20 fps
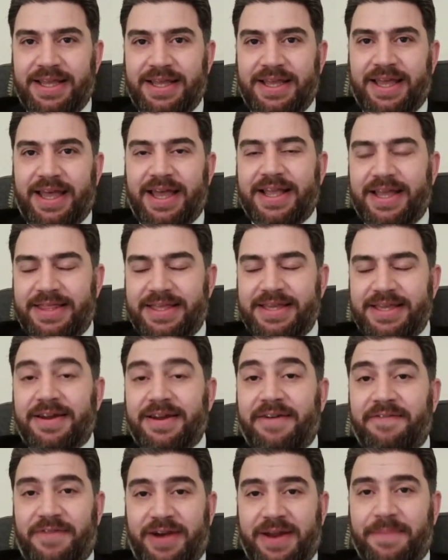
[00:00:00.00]
Again, these are
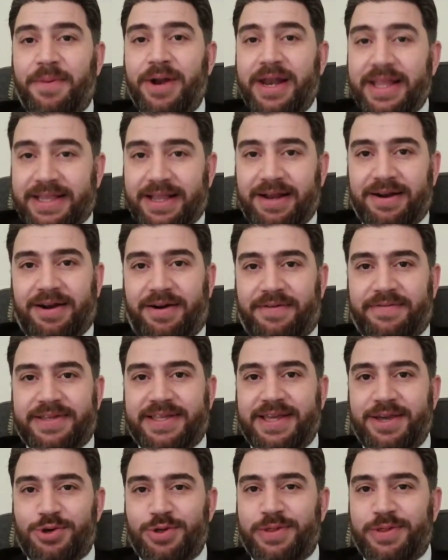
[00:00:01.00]
very political
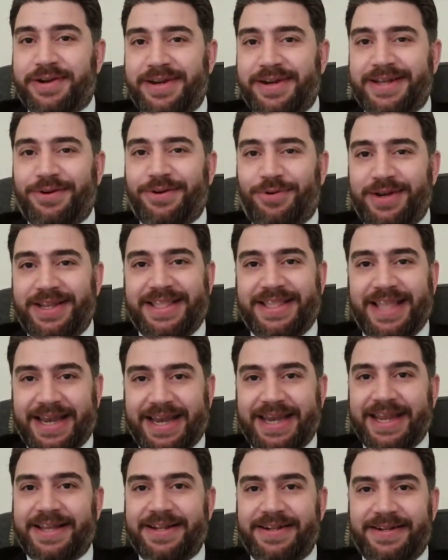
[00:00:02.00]
conversations. They're not only
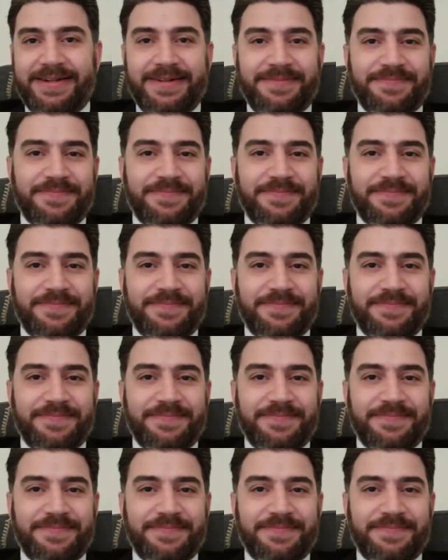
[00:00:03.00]
technical,